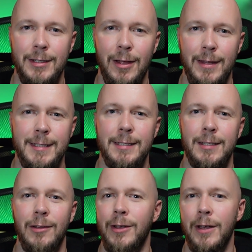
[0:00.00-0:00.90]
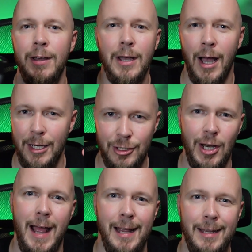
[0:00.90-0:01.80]
You know, this isn't like a
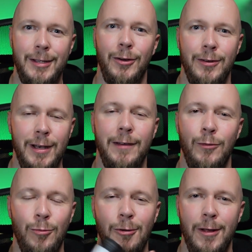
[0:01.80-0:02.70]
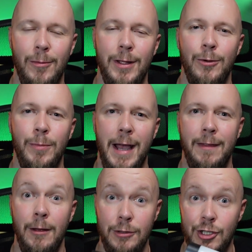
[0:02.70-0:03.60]
Jag kind of level product where you're
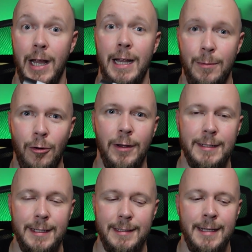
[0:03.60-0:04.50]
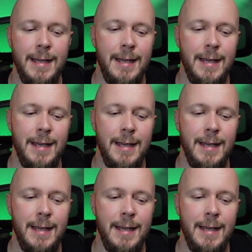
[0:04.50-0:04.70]
paying those Jag prices.